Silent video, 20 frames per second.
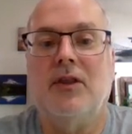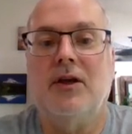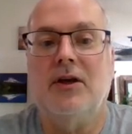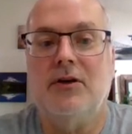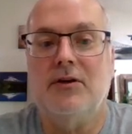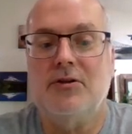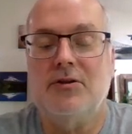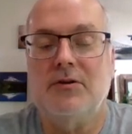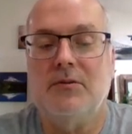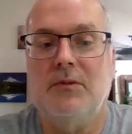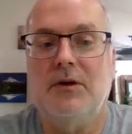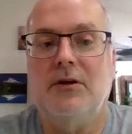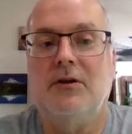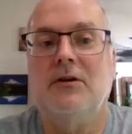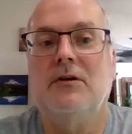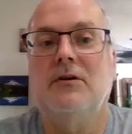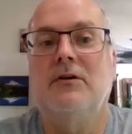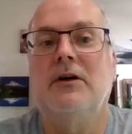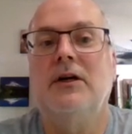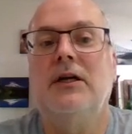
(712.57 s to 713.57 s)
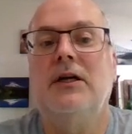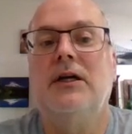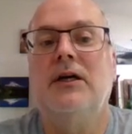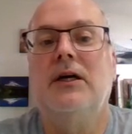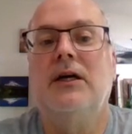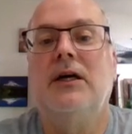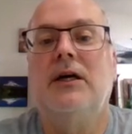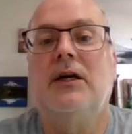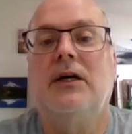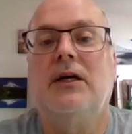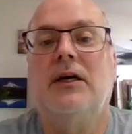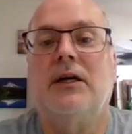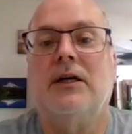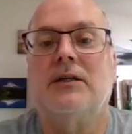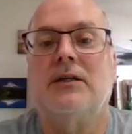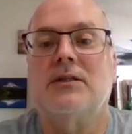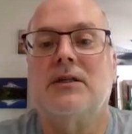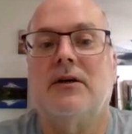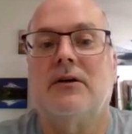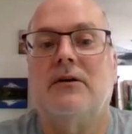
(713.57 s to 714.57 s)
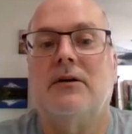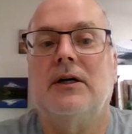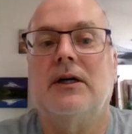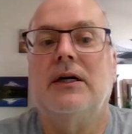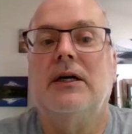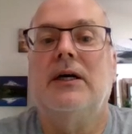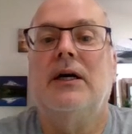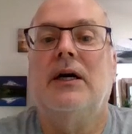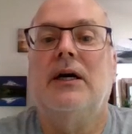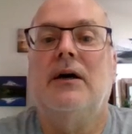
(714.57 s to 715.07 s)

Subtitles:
think you should be doing, etc.